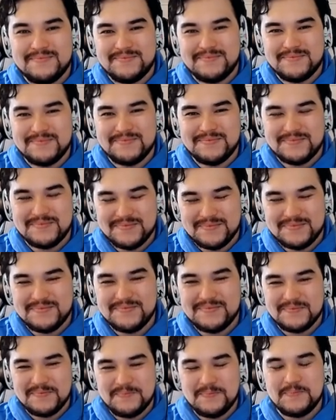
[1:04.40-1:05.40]

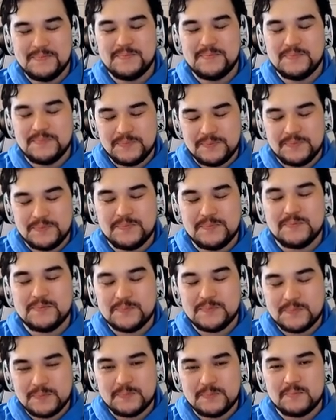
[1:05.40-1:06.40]

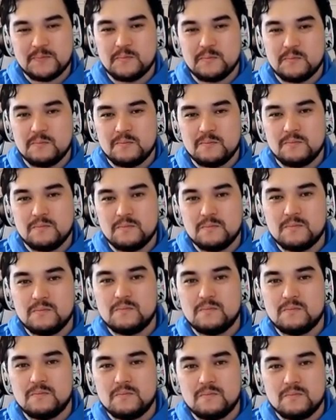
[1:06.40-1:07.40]

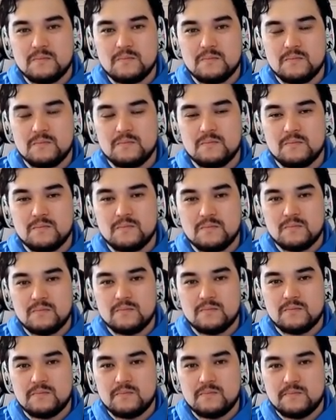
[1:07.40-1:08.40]

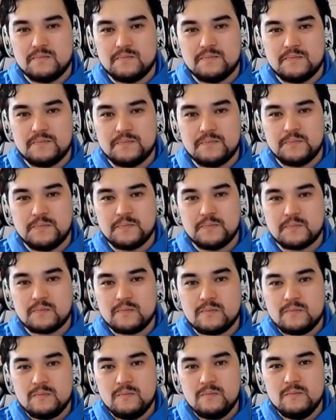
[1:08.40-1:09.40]

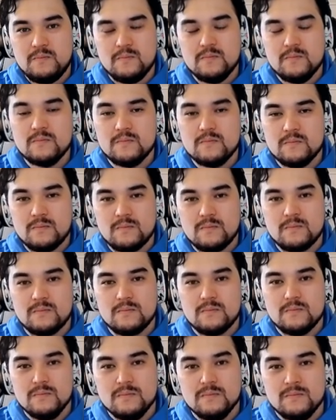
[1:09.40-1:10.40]

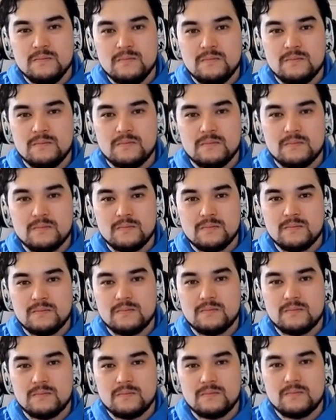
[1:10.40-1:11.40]

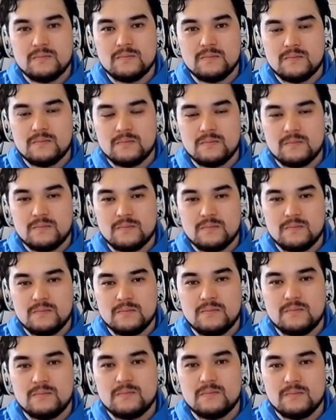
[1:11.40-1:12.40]
This person isn't speaking.